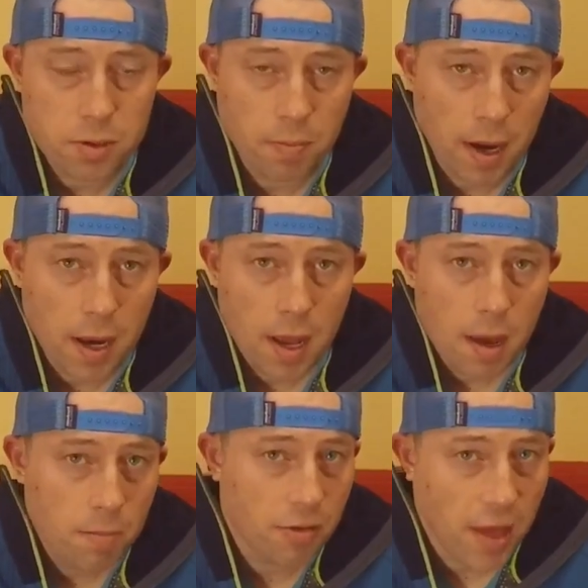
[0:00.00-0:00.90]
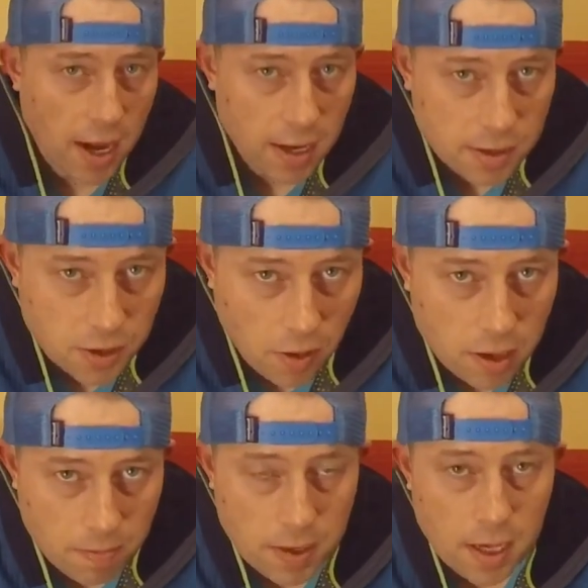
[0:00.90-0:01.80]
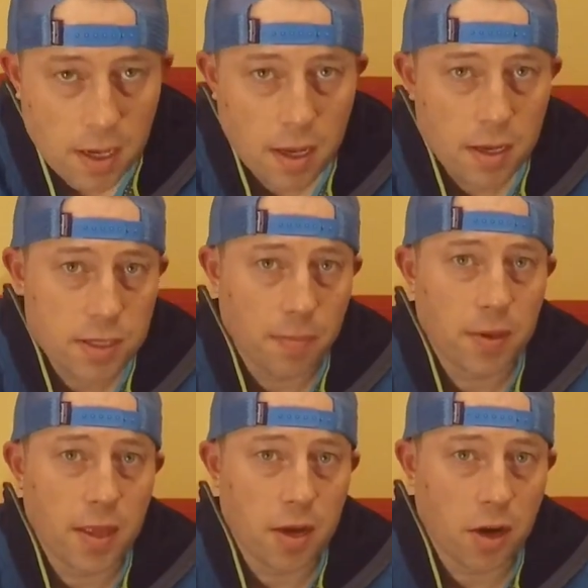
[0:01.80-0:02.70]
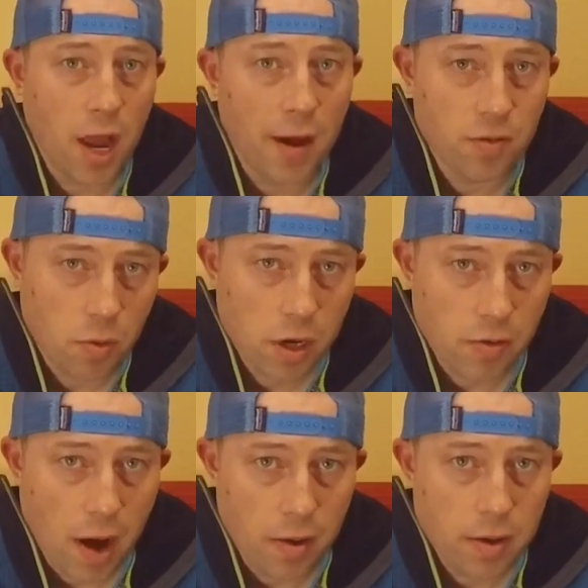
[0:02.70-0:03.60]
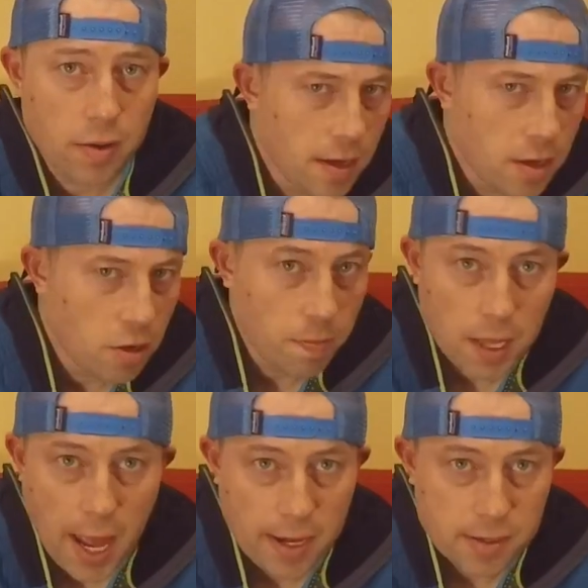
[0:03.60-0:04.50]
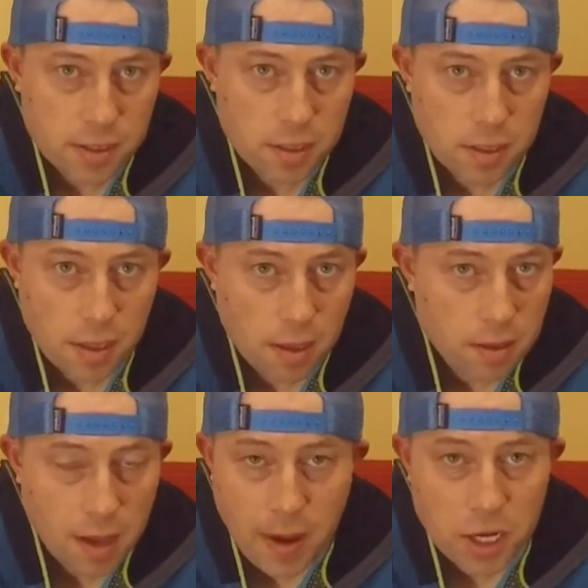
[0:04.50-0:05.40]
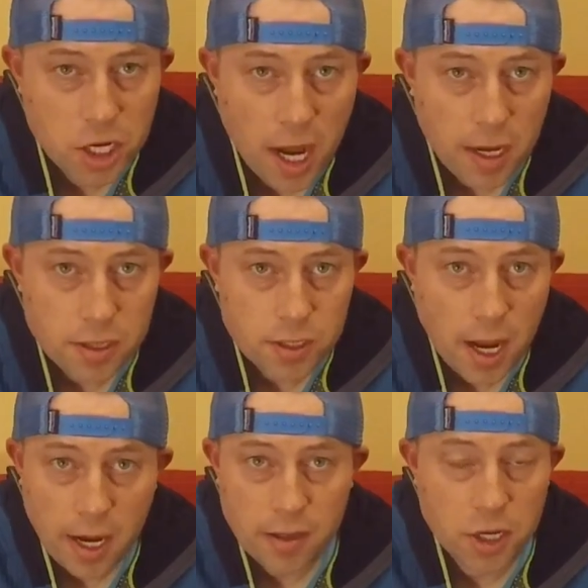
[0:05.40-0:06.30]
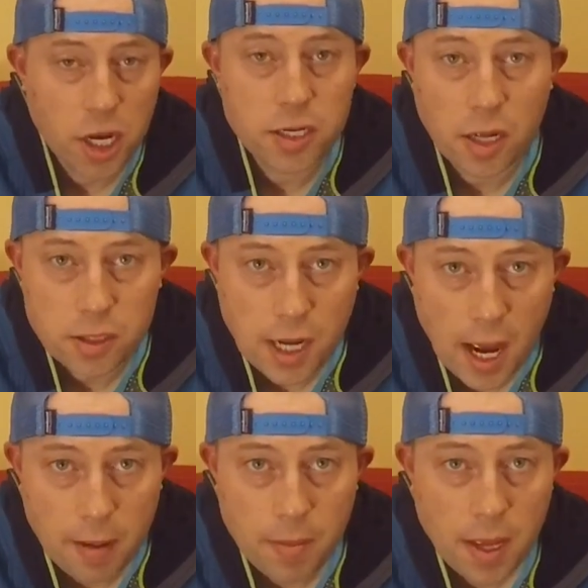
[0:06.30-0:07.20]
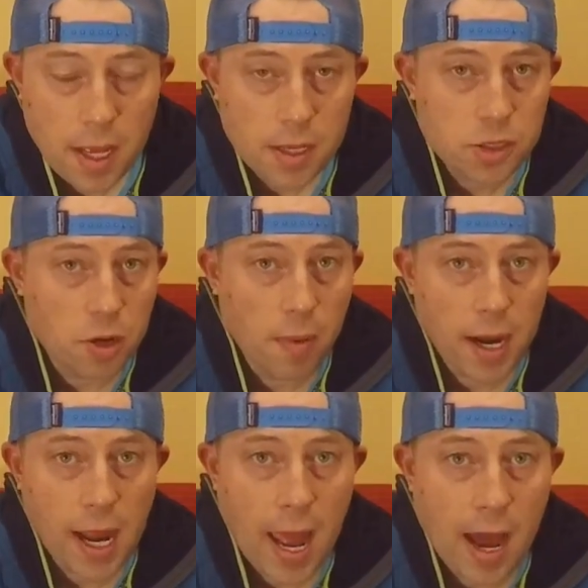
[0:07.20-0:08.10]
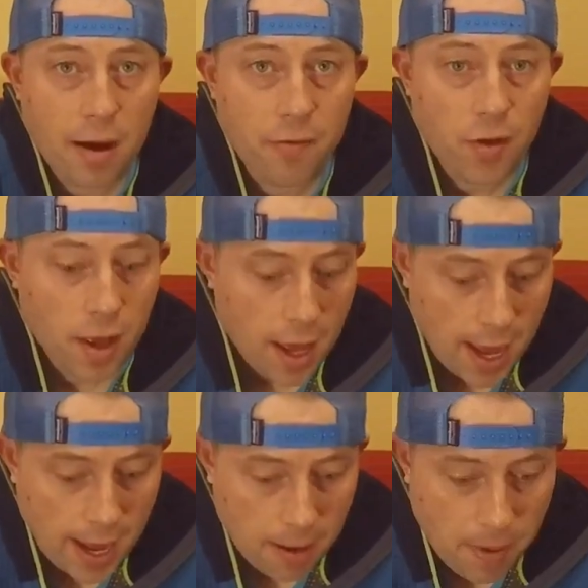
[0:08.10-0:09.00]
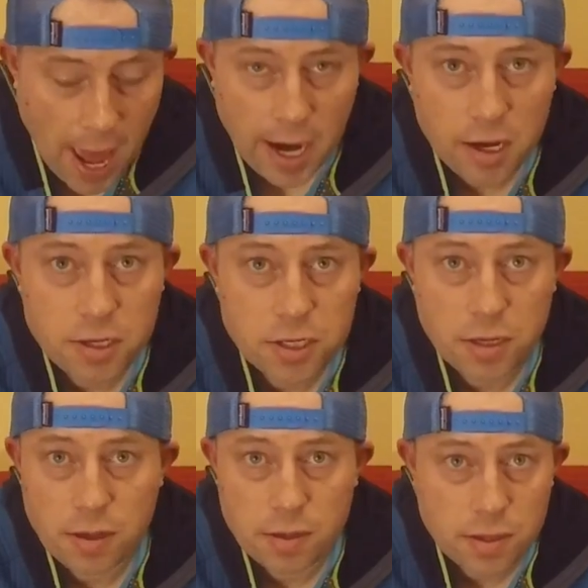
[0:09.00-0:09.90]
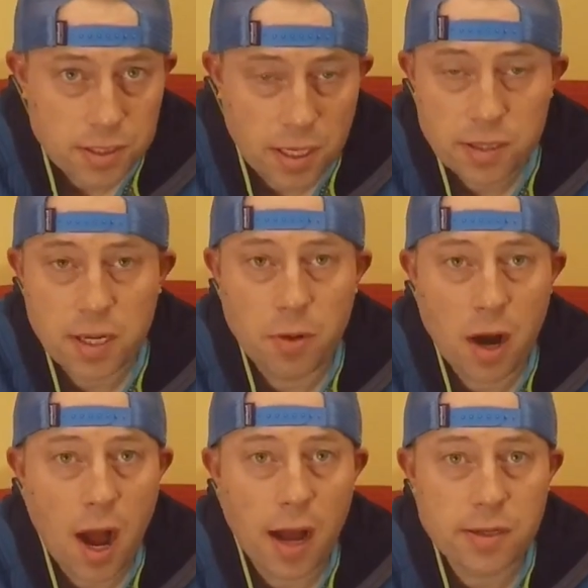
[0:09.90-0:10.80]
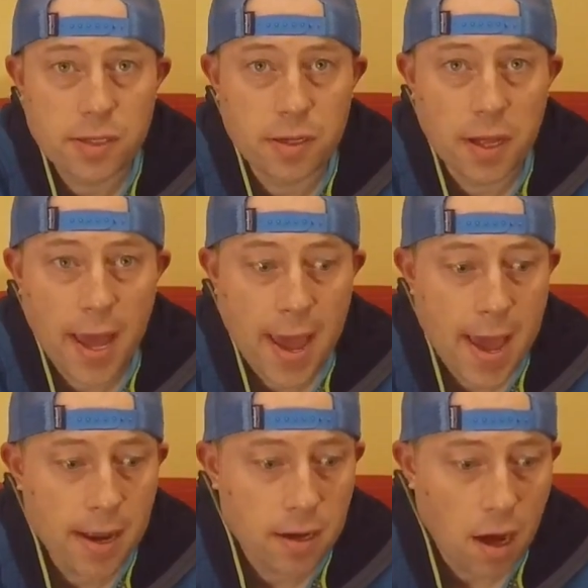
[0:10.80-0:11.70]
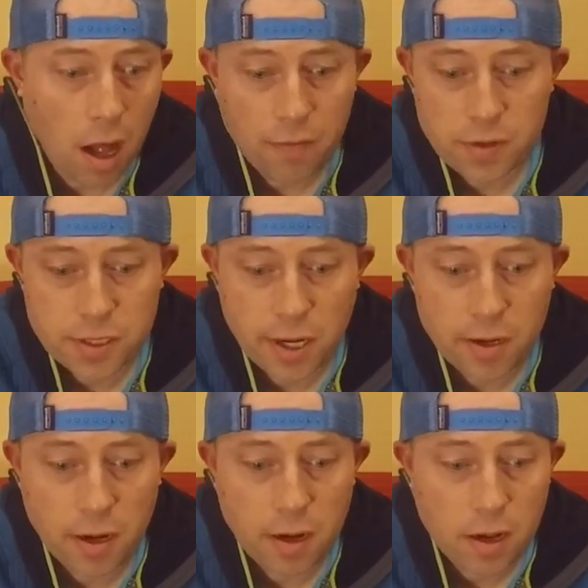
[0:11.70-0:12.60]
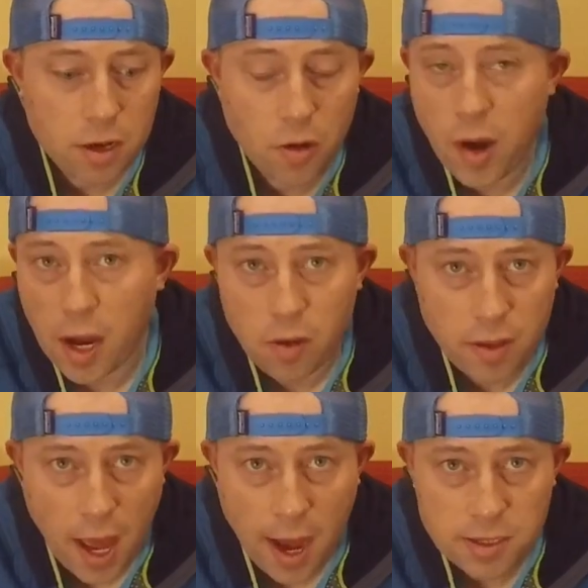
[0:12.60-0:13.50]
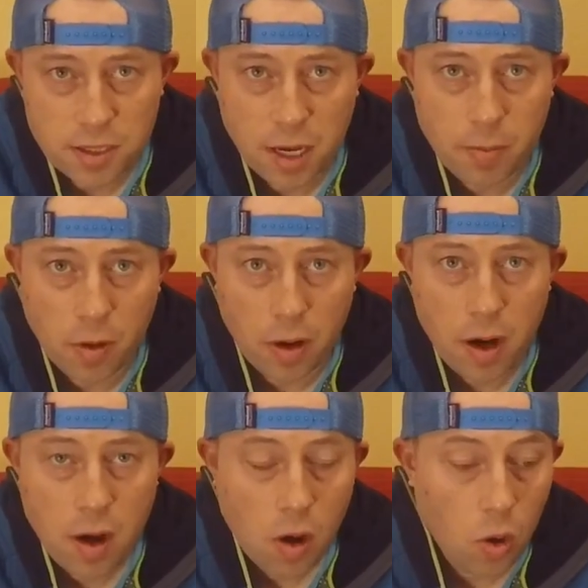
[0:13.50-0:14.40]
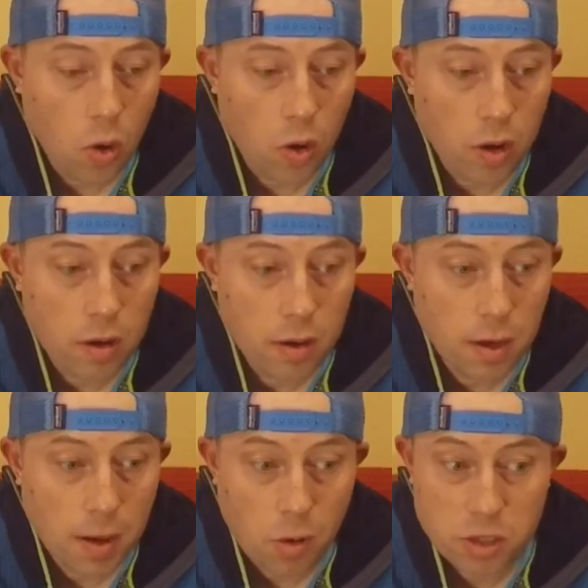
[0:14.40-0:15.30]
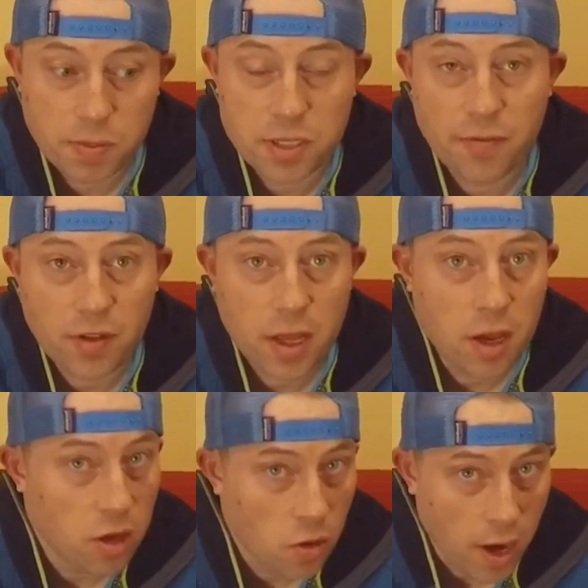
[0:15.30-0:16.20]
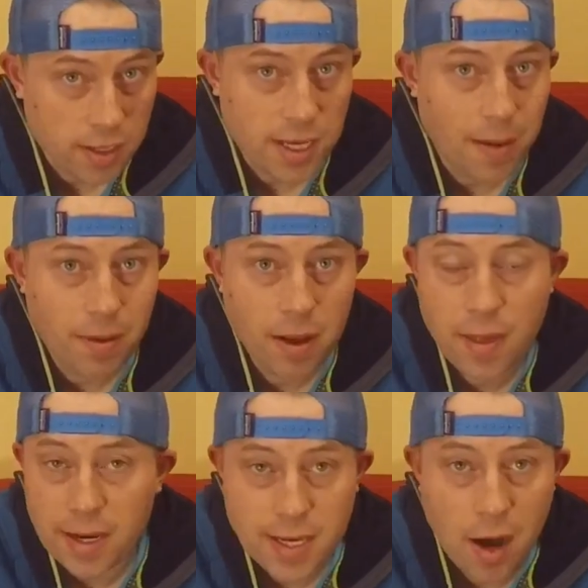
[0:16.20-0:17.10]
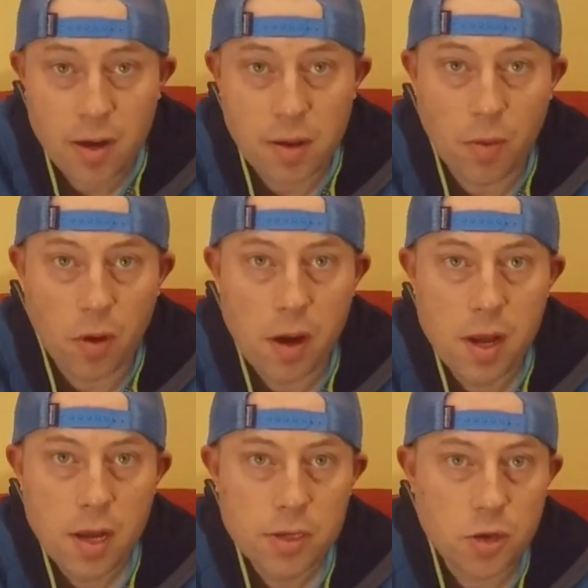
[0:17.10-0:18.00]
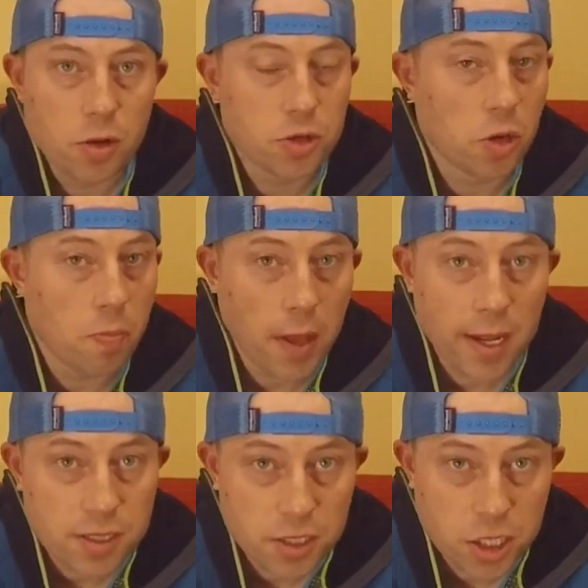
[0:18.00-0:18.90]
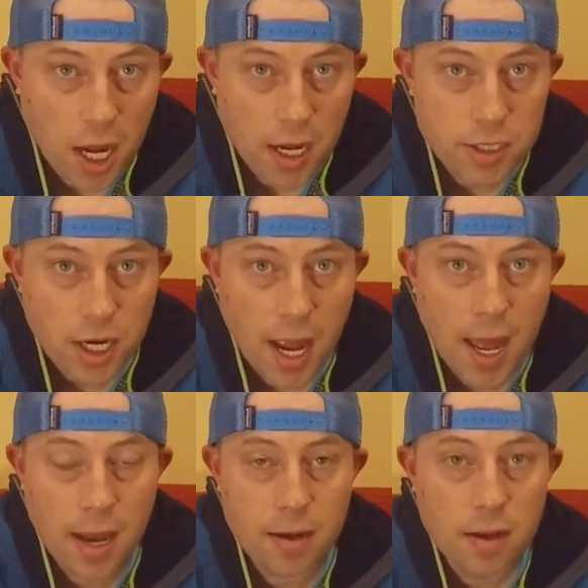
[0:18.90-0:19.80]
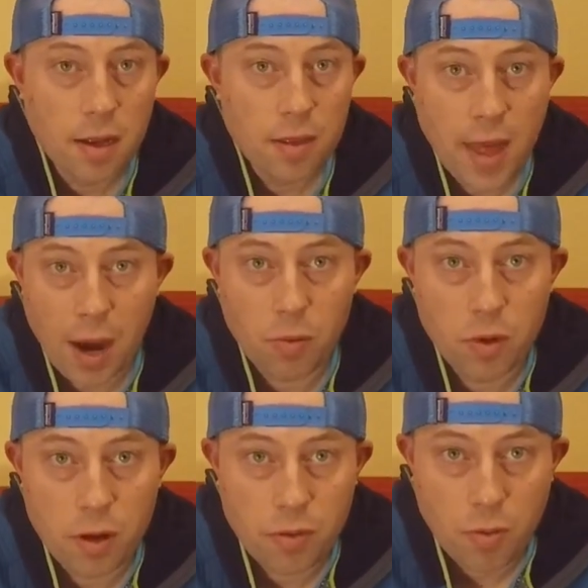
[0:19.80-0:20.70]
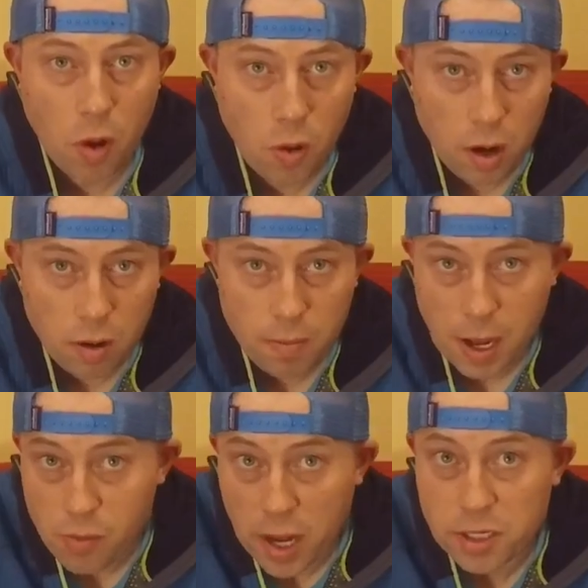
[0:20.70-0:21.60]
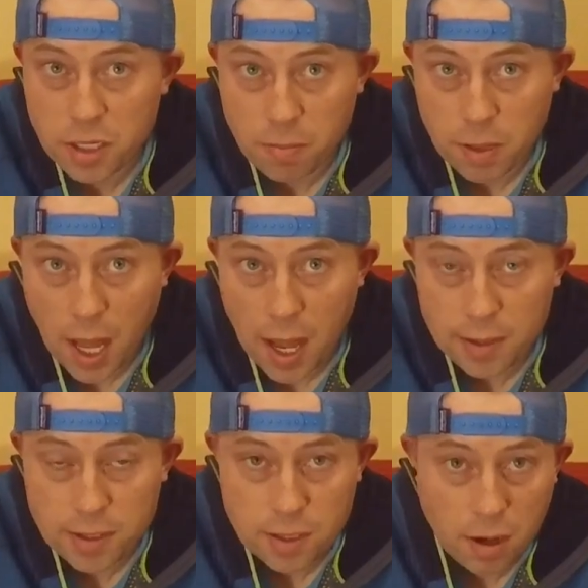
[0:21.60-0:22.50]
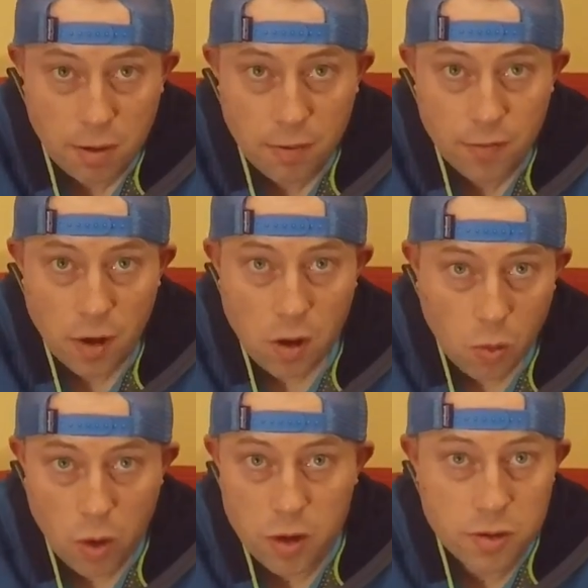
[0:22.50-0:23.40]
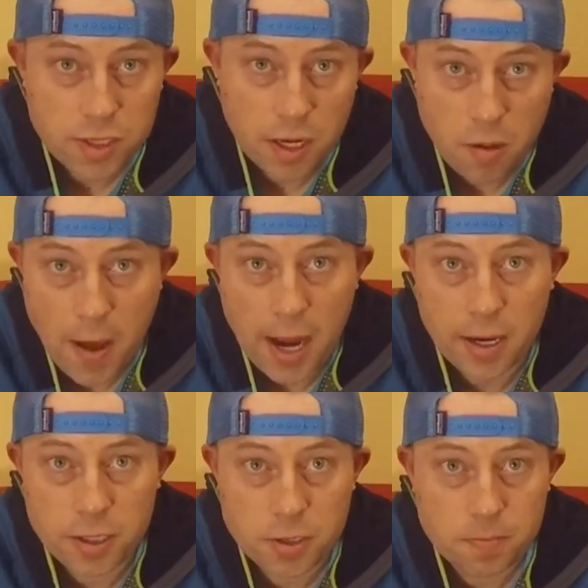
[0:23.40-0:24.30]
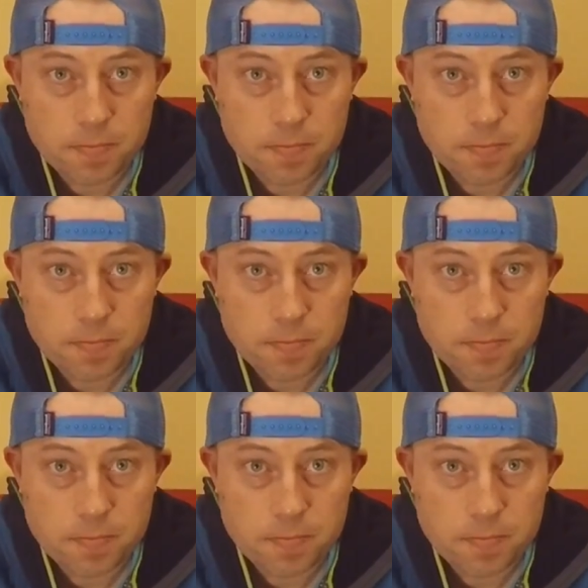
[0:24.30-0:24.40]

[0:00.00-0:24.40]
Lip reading: But that is going to be something that you're going to have to work around. Your plans, they may change. Heck, they change all the time. So you might have a package sitting somewhere at a hostel, and all of a sudden you're not going to that hostel anymore, or more specifically, you're not stopping in that town anymore. So your plans could change, and that would throw a wrench in the plans of where you sent your package.